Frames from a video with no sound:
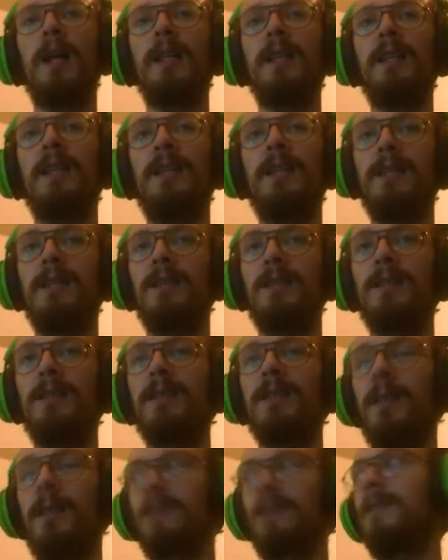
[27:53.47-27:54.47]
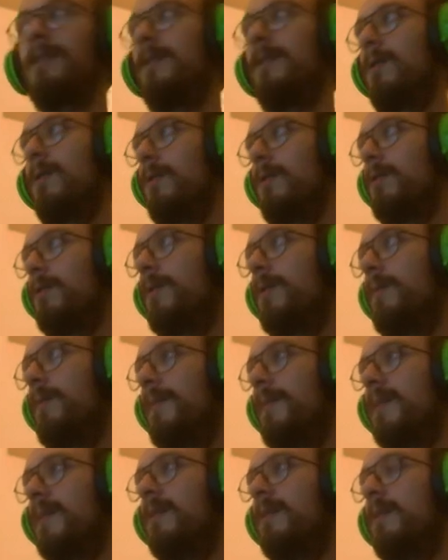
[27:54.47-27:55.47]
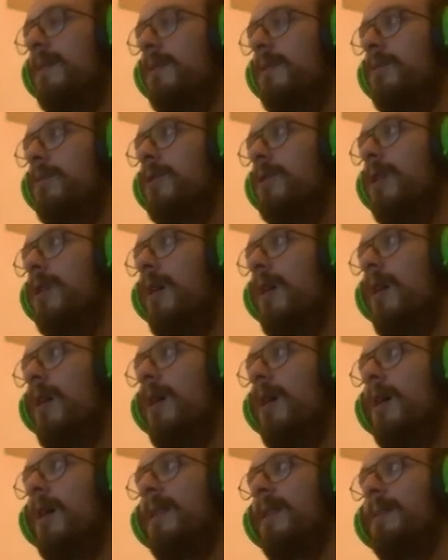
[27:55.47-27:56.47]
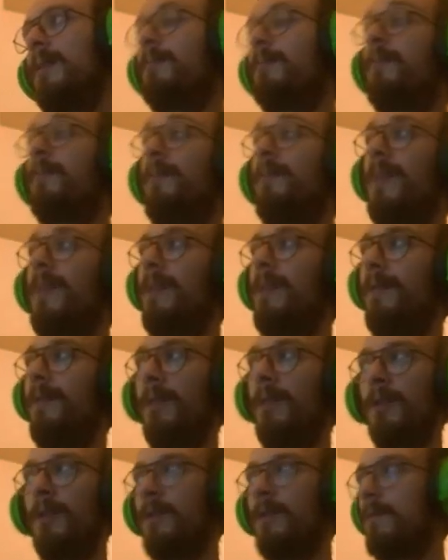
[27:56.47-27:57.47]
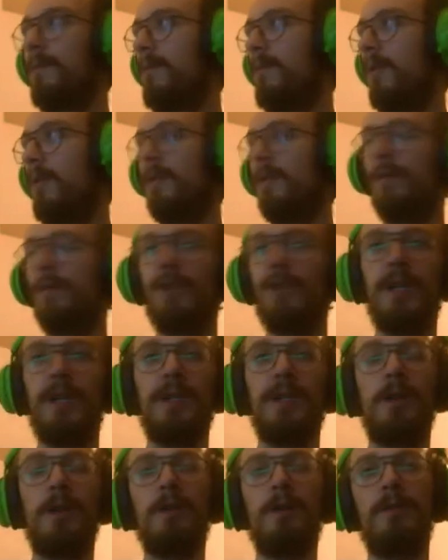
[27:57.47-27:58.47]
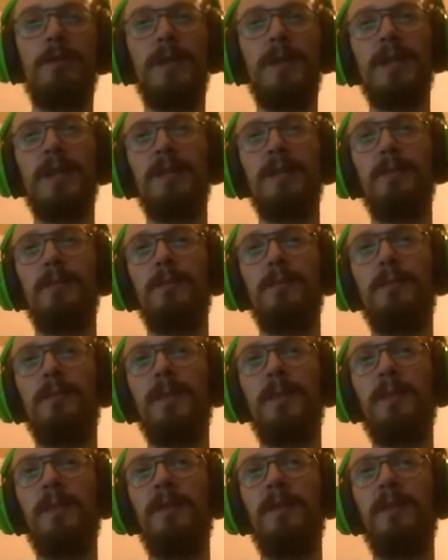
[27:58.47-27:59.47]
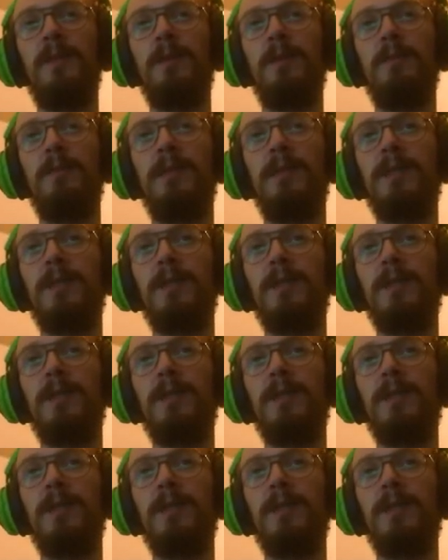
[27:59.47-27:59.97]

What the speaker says: This is huge. This is huge. It will not also change a lot, because people will, instead